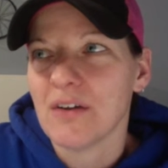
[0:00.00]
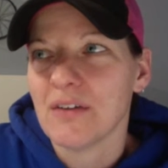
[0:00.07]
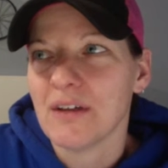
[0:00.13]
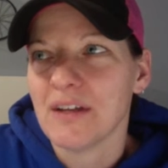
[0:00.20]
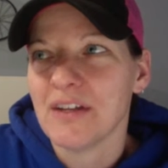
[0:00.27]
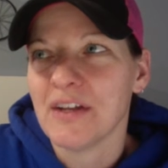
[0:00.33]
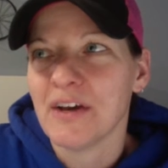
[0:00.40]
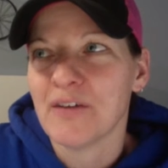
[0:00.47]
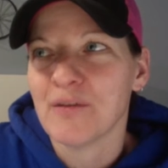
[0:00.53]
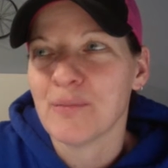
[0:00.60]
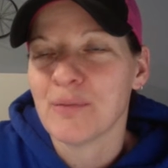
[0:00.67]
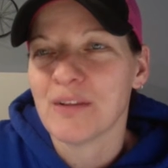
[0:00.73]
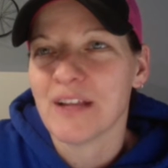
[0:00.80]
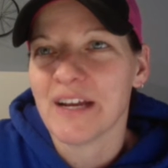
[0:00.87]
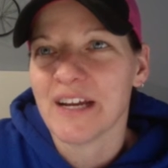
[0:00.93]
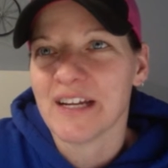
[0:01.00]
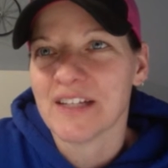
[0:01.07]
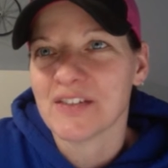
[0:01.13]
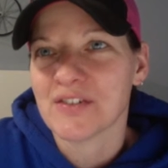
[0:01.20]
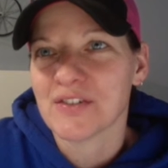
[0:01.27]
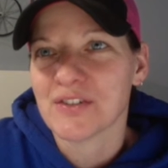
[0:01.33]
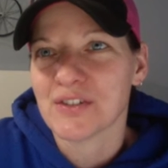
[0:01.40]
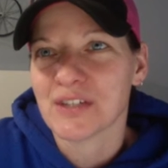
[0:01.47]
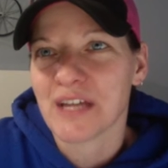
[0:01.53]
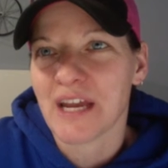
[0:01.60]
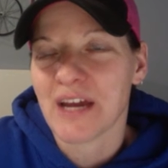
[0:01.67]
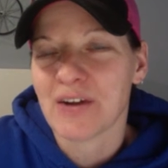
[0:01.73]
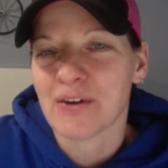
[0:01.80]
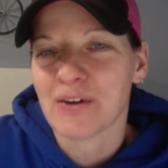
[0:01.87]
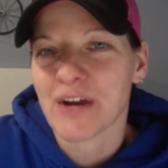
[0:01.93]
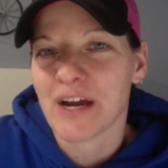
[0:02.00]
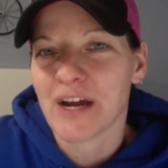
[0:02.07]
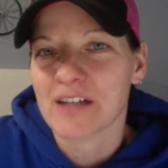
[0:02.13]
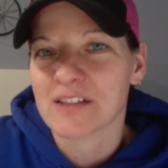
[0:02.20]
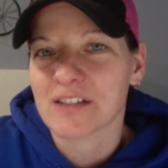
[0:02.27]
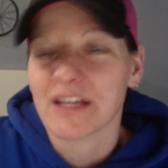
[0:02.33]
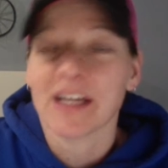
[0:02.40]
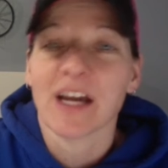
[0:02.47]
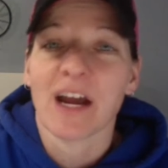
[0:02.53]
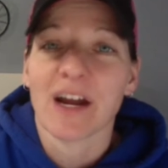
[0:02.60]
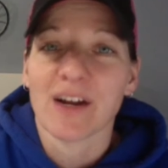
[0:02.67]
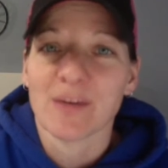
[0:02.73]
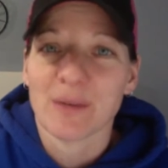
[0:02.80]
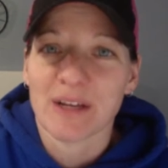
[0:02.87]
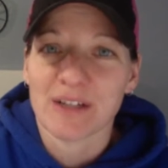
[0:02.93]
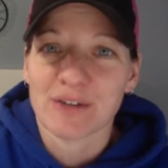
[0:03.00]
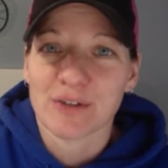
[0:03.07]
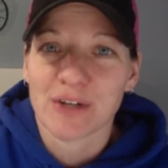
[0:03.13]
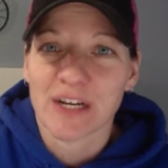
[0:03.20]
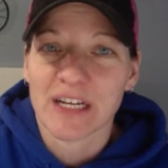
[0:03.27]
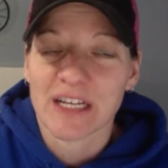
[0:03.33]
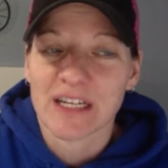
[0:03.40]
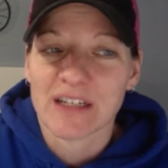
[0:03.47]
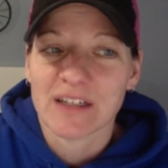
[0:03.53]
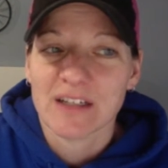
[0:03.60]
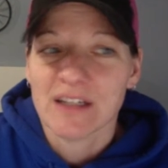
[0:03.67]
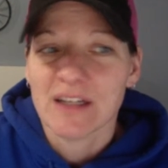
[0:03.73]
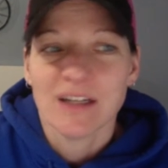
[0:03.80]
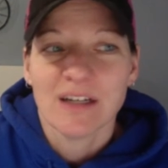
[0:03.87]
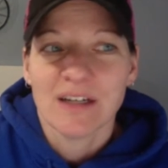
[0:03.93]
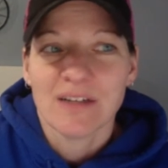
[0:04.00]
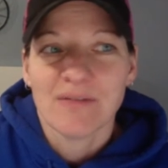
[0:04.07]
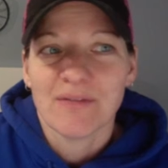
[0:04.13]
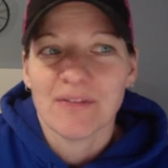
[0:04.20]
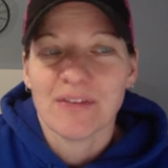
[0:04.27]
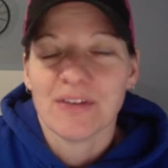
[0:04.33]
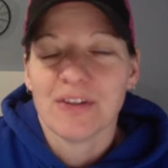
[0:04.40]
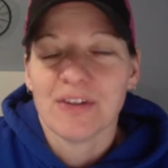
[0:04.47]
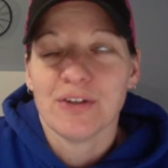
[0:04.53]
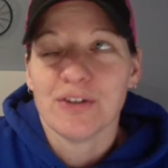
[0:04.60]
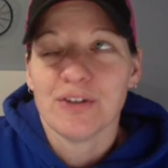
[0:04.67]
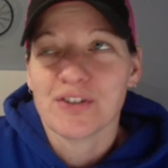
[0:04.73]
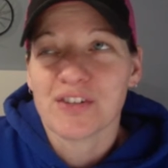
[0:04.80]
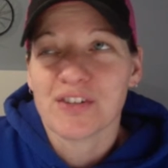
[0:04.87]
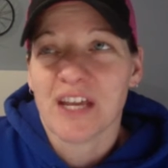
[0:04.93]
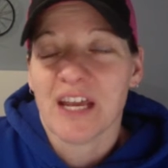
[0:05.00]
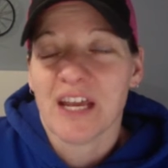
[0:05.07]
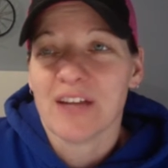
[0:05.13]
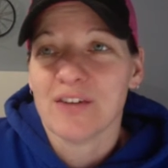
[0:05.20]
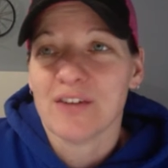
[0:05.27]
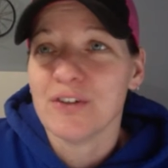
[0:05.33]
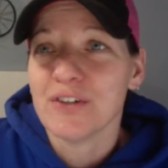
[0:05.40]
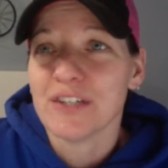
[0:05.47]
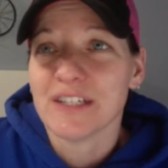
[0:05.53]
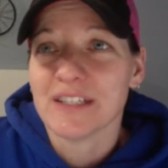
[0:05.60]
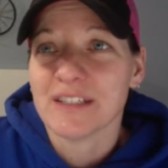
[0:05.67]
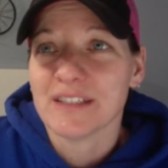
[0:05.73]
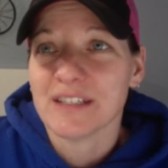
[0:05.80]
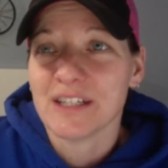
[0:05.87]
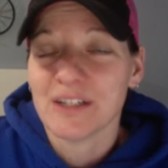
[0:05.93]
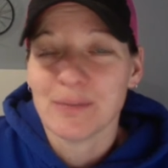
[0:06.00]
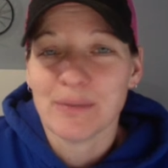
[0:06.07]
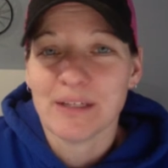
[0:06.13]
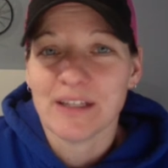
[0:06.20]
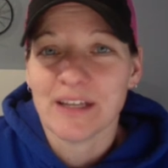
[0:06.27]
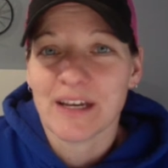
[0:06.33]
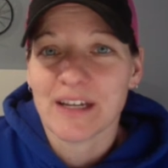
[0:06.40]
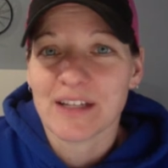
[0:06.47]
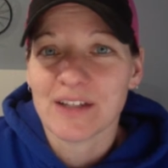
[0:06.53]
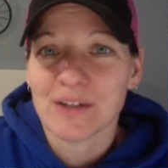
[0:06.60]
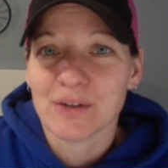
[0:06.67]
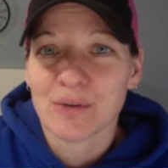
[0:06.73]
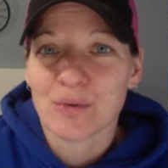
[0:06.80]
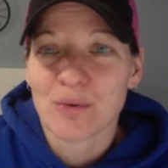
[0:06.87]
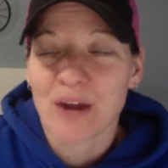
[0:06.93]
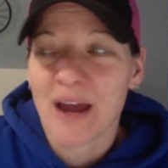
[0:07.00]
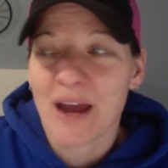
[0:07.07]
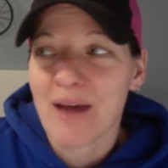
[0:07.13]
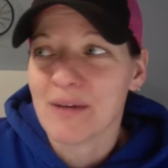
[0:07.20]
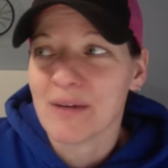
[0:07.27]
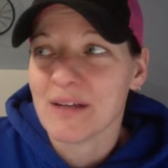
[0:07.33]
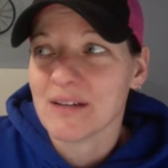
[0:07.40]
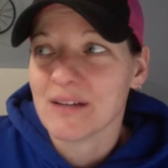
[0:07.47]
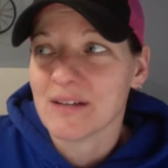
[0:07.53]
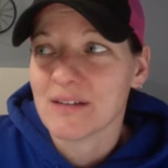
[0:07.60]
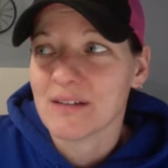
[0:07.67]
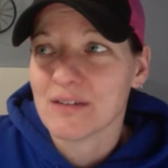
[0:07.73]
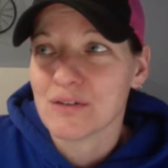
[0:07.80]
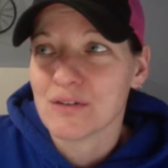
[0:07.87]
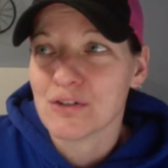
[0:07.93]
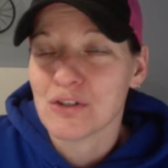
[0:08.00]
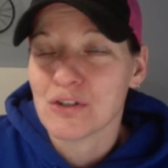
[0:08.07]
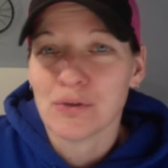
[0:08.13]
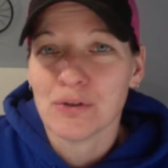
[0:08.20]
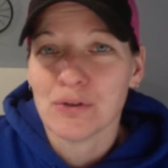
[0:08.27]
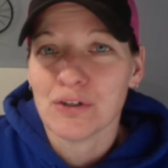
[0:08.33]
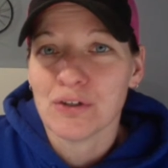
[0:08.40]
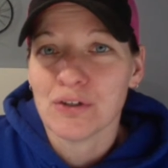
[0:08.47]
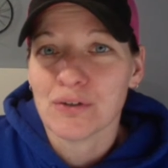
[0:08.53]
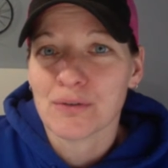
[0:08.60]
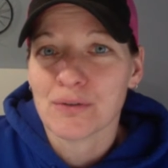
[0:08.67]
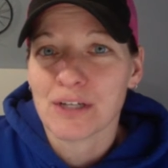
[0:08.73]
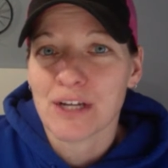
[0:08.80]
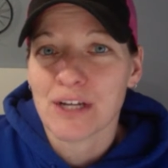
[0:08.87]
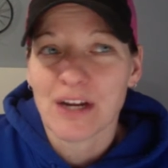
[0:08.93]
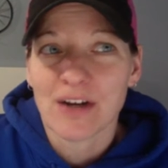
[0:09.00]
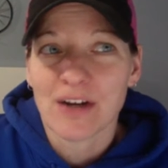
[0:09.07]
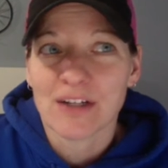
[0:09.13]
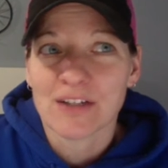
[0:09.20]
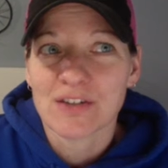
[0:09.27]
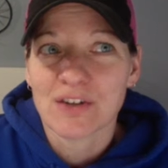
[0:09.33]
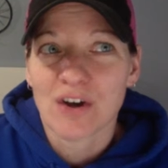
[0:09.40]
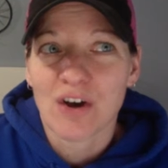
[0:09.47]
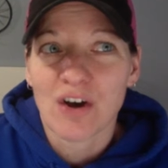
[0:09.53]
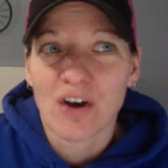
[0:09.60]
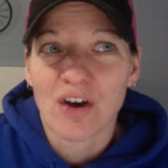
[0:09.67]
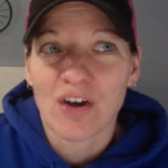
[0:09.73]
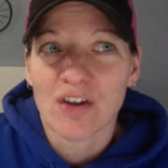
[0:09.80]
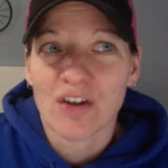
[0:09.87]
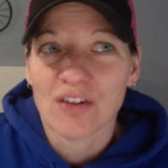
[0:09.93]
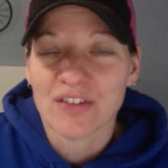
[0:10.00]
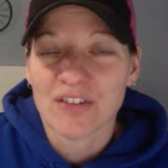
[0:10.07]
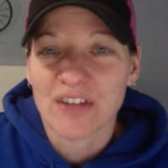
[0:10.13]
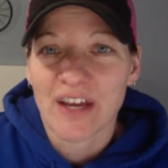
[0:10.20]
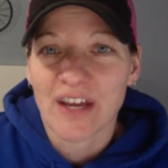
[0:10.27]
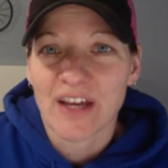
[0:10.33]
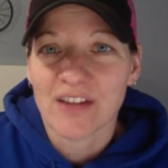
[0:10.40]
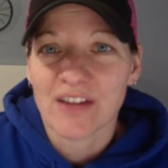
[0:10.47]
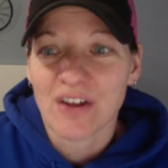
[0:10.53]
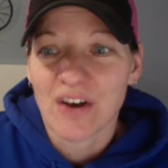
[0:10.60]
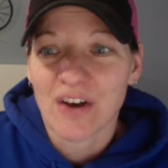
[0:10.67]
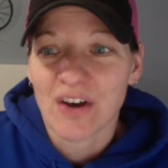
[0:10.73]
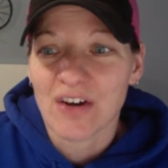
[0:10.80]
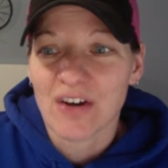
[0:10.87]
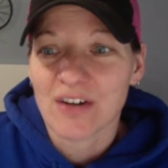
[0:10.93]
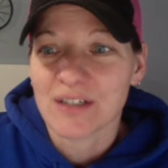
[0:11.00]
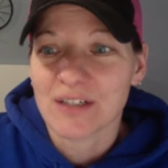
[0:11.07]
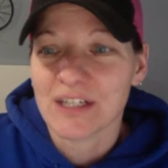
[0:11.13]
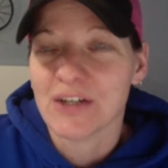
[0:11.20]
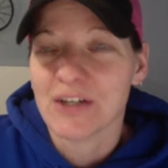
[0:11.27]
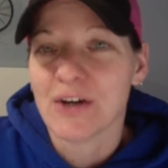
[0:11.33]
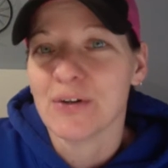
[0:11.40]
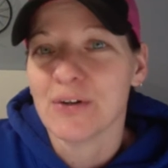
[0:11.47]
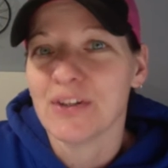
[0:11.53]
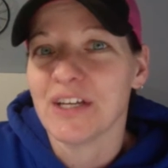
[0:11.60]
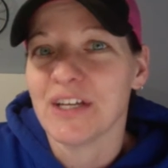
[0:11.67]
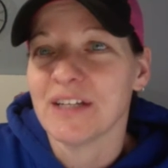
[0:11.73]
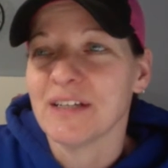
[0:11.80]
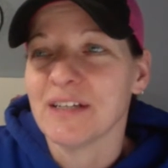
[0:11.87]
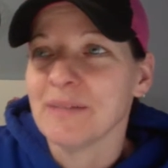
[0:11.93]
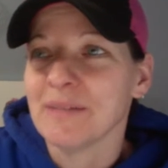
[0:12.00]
enough plants to counteract like Ironman training. You just can't do it. You'd be like a little rabbit chewing your carrots all day long, and then